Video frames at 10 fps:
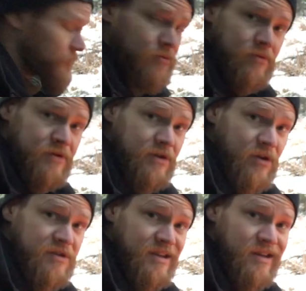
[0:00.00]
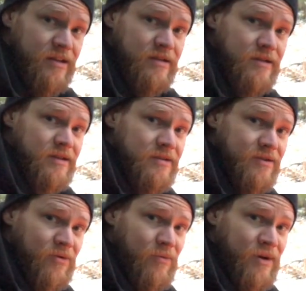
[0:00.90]
2 socks in it.
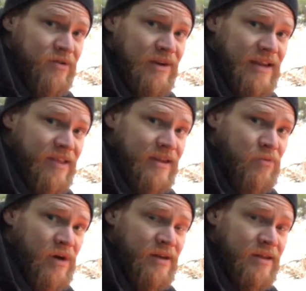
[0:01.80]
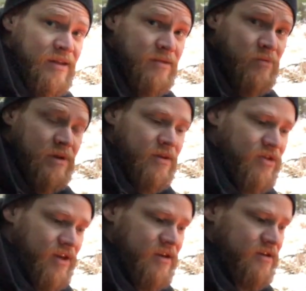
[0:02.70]
So one really thin one and then one
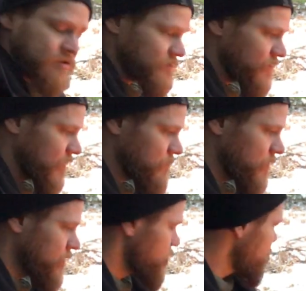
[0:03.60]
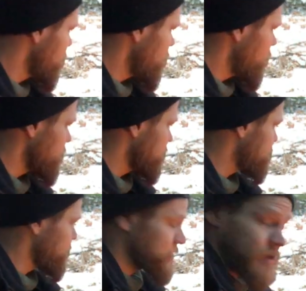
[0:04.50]
thicker to keep me hot.
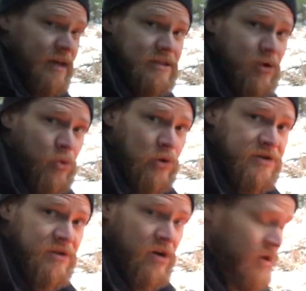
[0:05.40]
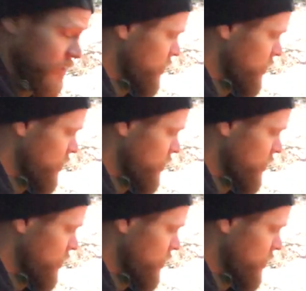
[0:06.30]
It's actually a wool sock.